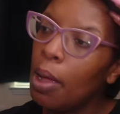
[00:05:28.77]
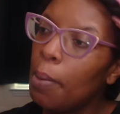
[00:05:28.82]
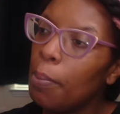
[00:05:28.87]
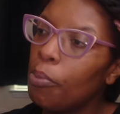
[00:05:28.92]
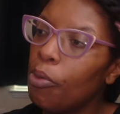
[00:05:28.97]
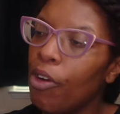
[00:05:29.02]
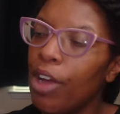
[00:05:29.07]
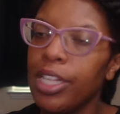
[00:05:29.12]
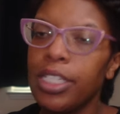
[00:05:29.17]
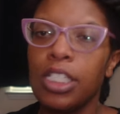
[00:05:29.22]

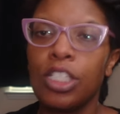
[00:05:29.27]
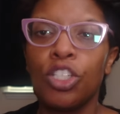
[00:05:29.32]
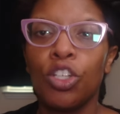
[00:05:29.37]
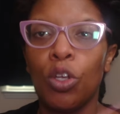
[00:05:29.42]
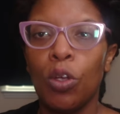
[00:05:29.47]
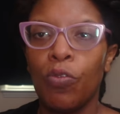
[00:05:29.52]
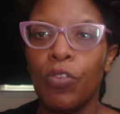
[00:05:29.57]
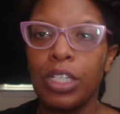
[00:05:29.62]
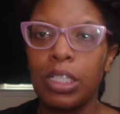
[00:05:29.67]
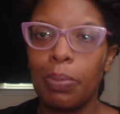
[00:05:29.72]
press
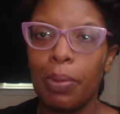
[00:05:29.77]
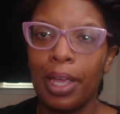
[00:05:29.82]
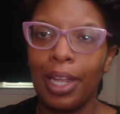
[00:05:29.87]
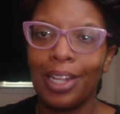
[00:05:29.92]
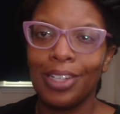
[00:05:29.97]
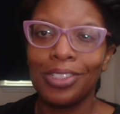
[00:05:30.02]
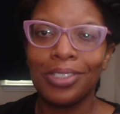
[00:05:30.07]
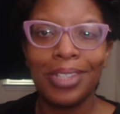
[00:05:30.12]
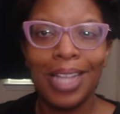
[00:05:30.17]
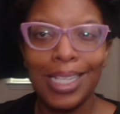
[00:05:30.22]
2 for
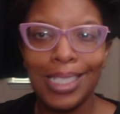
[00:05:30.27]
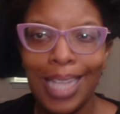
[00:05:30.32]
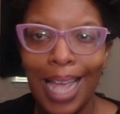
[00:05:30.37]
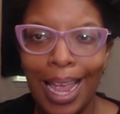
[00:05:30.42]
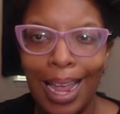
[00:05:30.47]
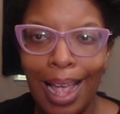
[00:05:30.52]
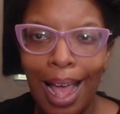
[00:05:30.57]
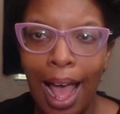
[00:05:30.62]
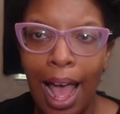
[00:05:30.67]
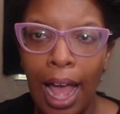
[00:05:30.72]
Spanish. That's
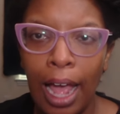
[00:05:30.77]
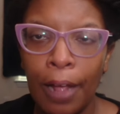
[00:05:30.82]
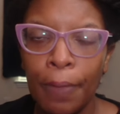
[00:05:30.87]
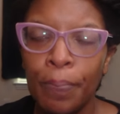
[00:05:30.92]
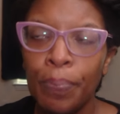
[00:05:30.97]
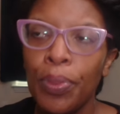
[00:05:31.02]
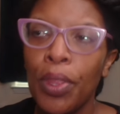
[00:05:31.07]
AI.